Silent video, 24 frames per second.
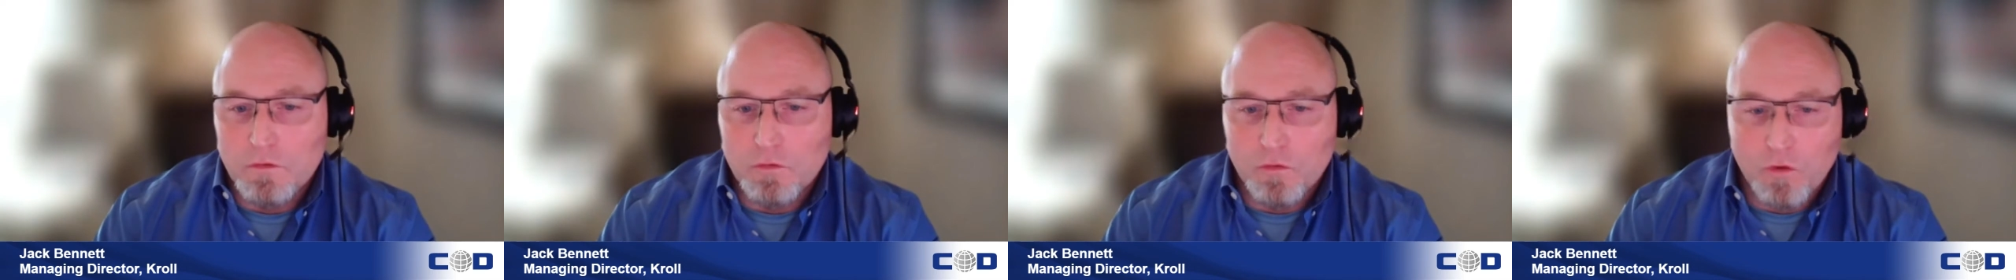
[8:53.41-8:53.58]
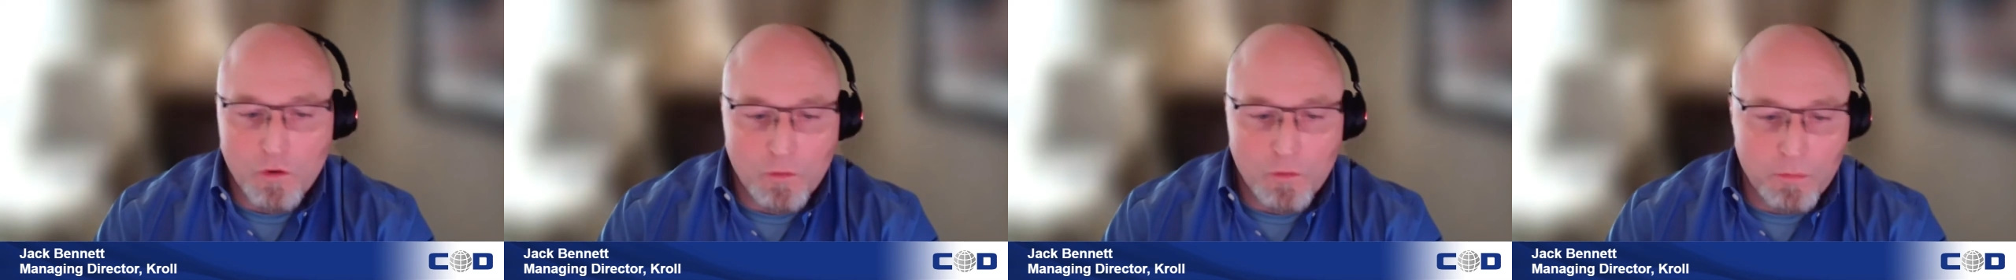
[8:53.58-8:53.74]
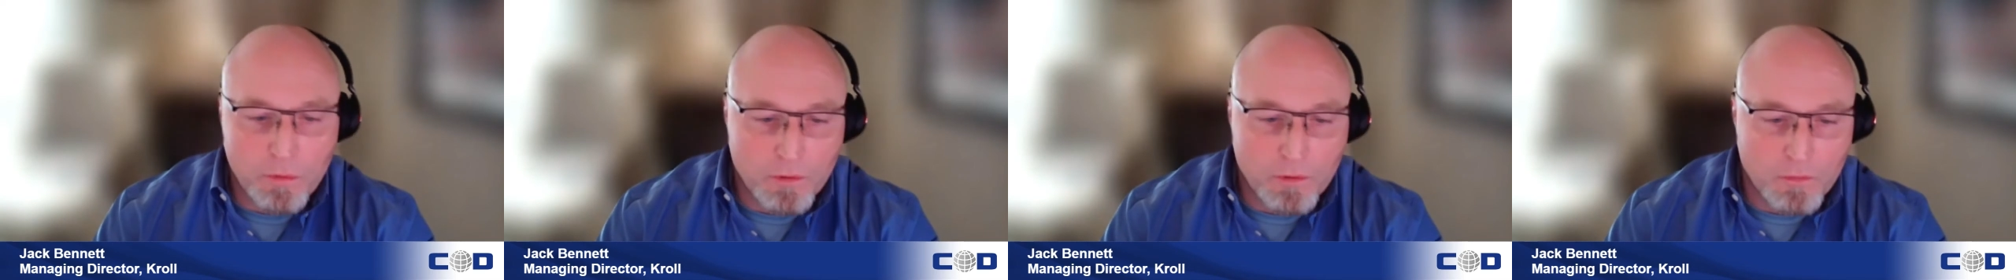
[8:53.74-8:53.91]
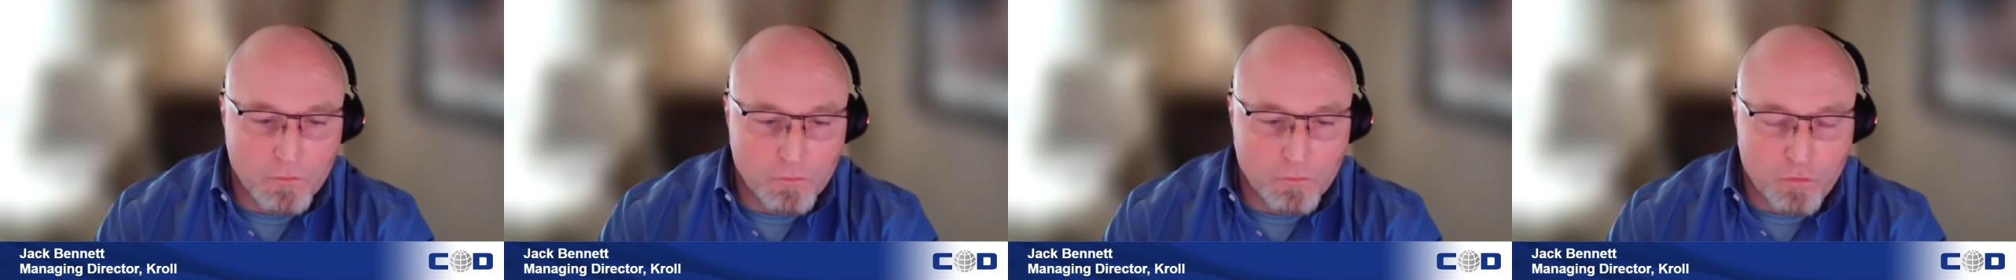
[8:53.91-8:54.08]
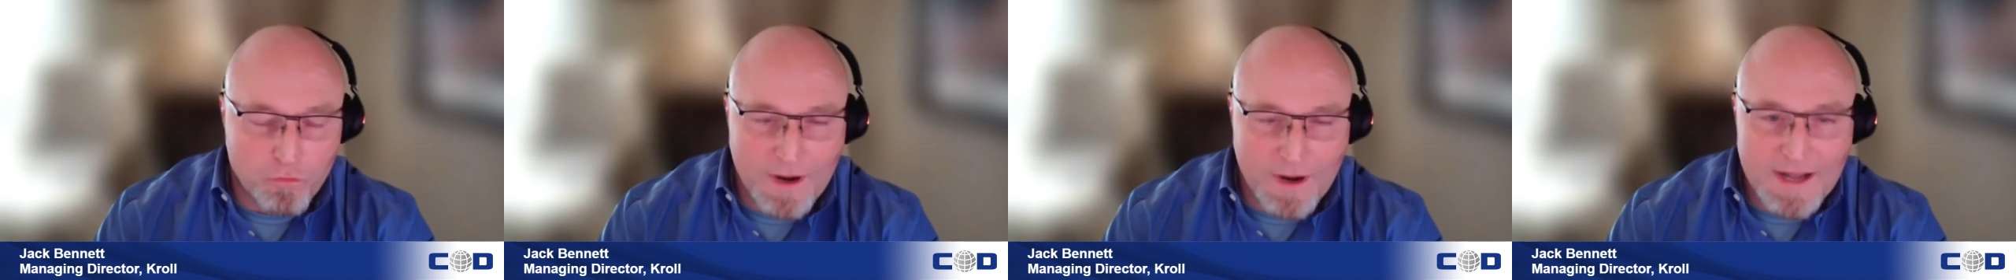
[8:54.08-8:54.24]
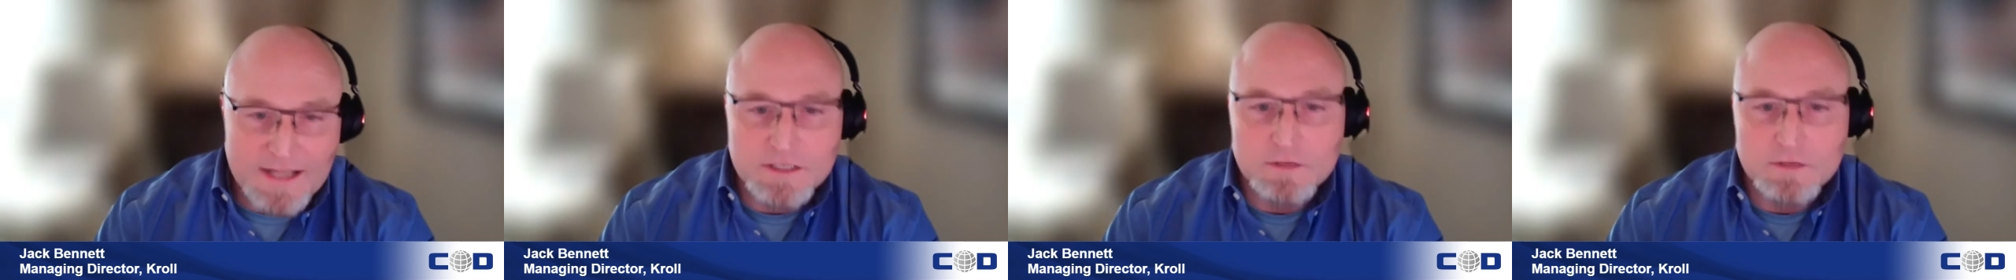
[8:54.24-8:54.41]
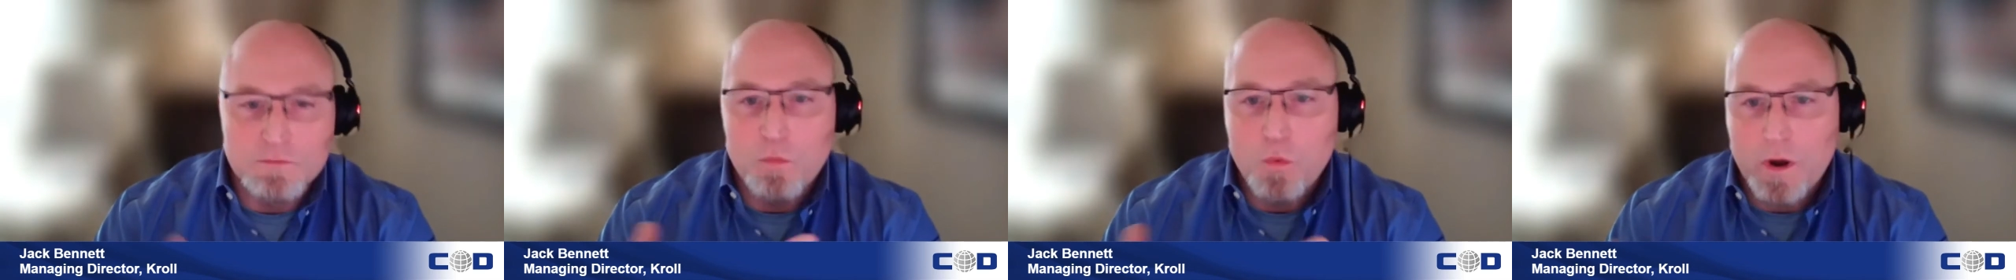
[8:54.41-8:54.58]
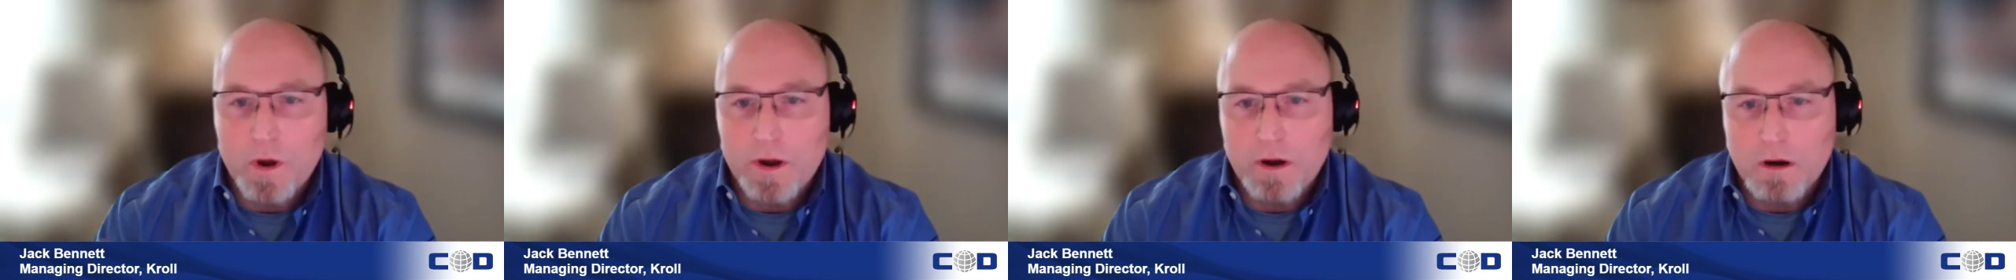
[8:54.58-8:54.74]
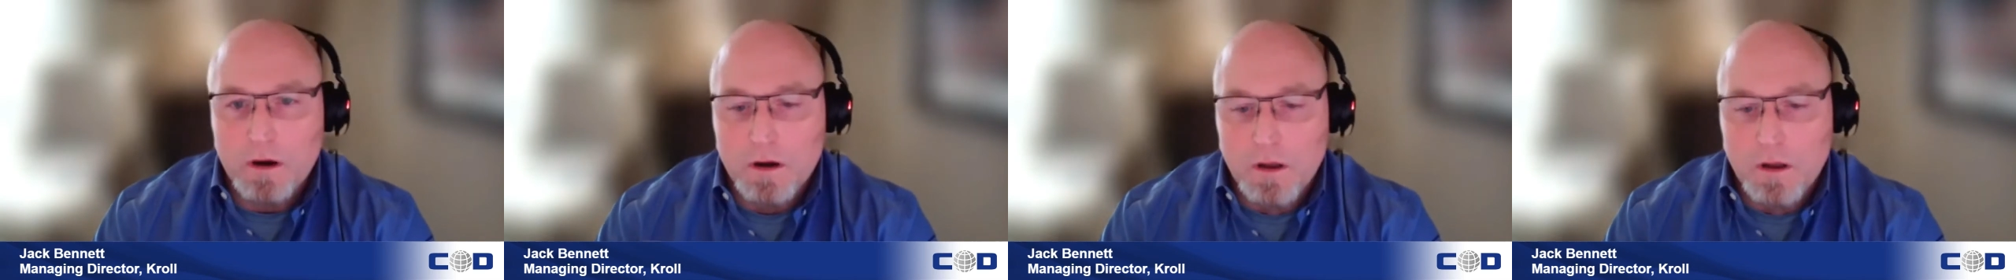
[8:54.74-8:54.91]
global
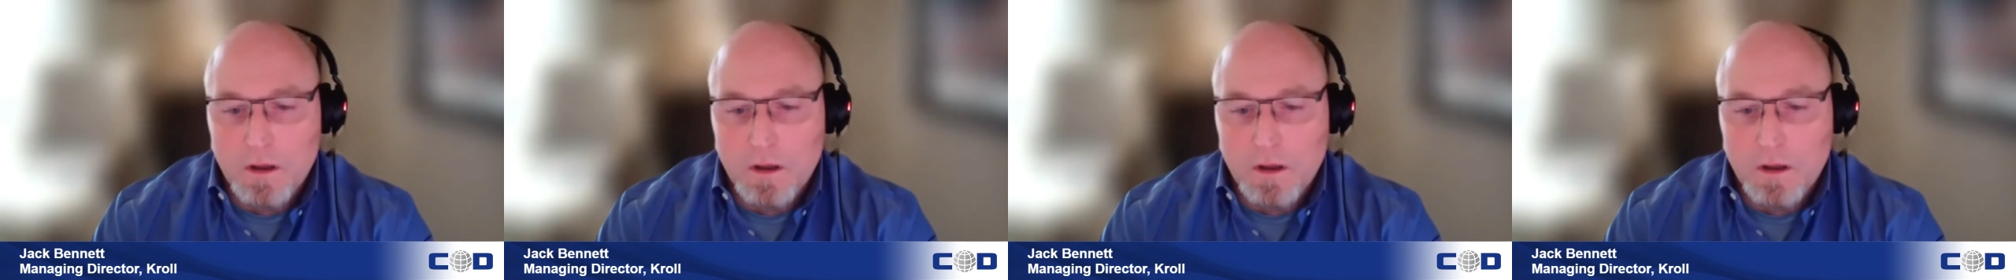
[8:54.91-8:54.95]
ransomware